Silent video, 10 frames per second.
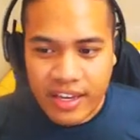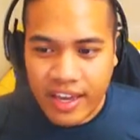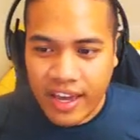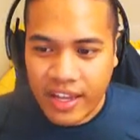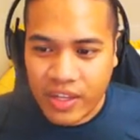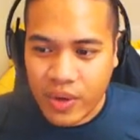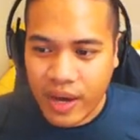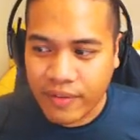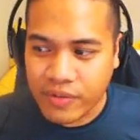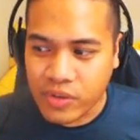and you
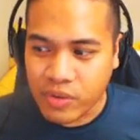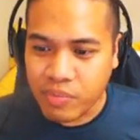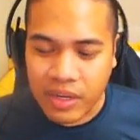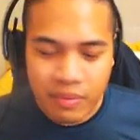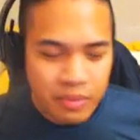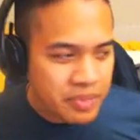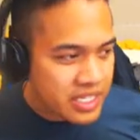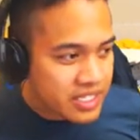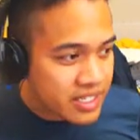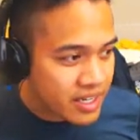have to pick up a
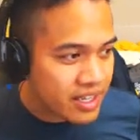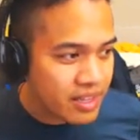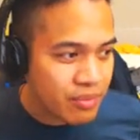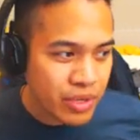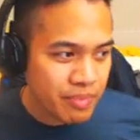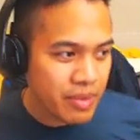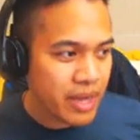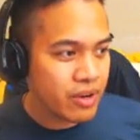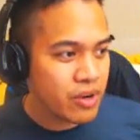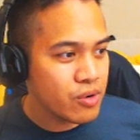pizza and then bring it
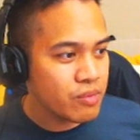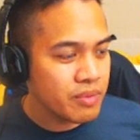back home